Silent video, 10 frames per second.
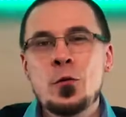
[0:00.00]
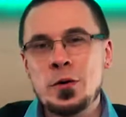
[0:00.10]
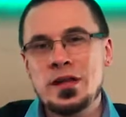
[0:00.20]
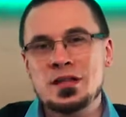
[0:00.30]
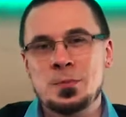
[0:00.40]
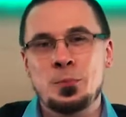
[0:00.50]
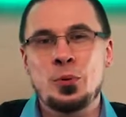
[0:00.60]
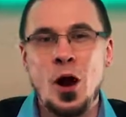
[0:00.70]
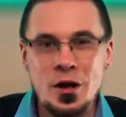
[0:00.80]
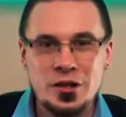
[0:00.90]
For this
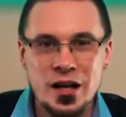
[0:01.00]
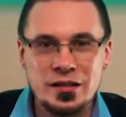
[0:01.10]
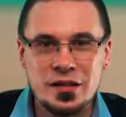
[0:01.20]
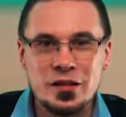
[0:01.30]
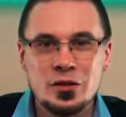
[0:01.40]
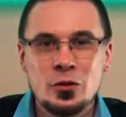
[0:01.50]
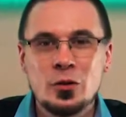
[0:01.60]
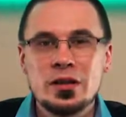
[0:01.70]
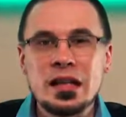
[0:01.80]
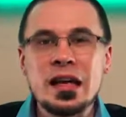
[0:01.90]
project,
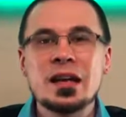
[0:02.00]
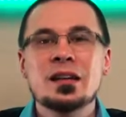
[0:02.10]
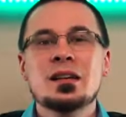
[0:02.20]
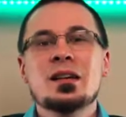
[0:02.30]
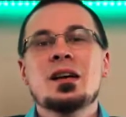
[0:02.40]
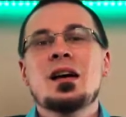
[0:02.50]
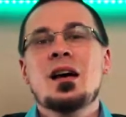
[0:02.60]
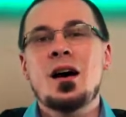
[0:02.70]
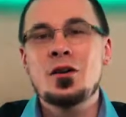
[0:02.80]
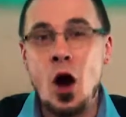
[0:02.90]
you'll need
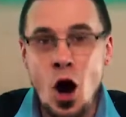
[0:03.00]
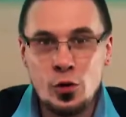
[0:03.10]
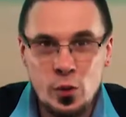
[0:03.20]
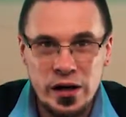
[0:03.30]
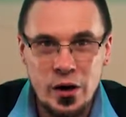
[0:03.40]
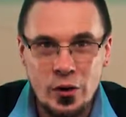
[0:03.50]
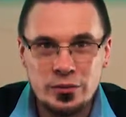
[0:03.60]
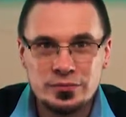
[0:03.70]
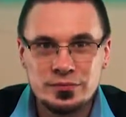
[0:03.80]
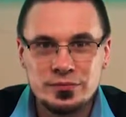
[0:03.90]
an
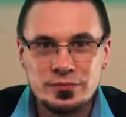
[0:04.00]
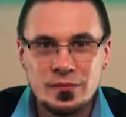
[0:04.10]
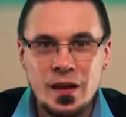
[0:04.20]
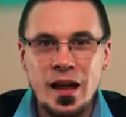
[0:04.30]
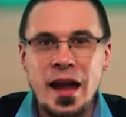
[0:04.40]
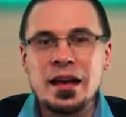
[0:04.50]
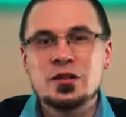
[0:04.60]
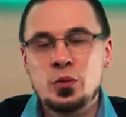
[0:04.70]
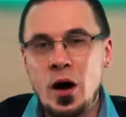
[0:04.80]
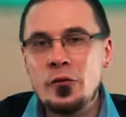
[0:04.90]
Arduino, a
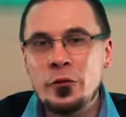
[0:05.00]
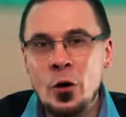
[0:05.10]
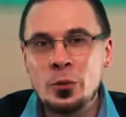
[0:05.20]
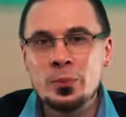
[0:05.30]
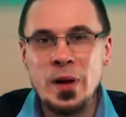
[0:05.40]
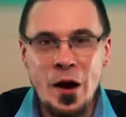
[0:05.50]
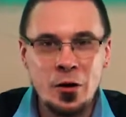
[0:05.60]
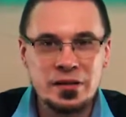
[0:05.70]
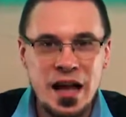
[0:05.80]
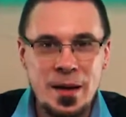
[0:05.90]
12-volt
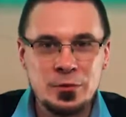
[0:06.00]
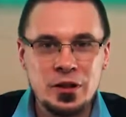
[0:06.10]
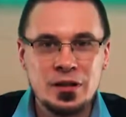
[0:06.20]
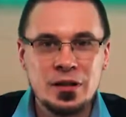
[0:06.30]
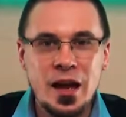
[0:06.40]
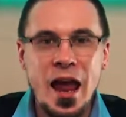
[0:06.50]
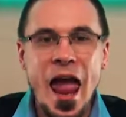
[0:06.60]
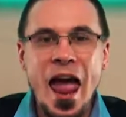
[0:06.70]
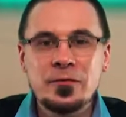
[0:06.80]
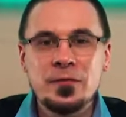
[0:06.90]
power adapter
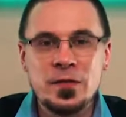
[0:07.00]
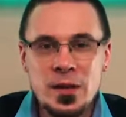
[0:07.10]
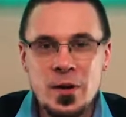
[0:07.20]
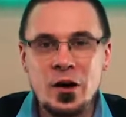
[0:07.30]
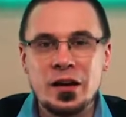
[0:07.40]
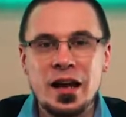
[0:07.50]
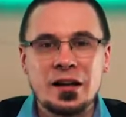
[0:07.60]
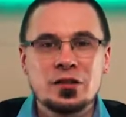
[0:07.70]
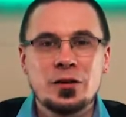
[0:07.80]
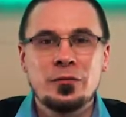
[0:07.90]
and female
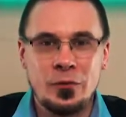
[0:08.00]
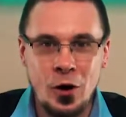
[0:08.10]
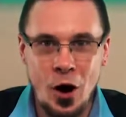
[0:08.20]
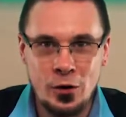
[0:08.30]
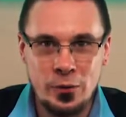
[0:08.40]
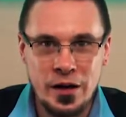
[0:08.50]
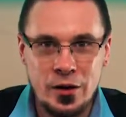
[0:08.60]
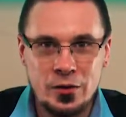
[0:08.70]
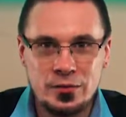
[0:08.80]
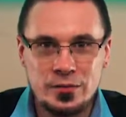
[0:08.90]
connector for
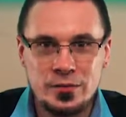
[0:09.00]
Arduino,